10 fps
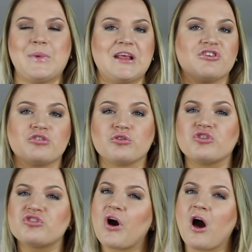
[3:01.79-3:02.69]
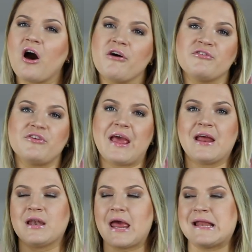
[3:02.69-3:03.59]
being so soft
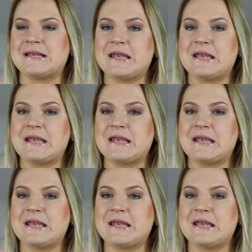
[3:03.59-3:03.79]
and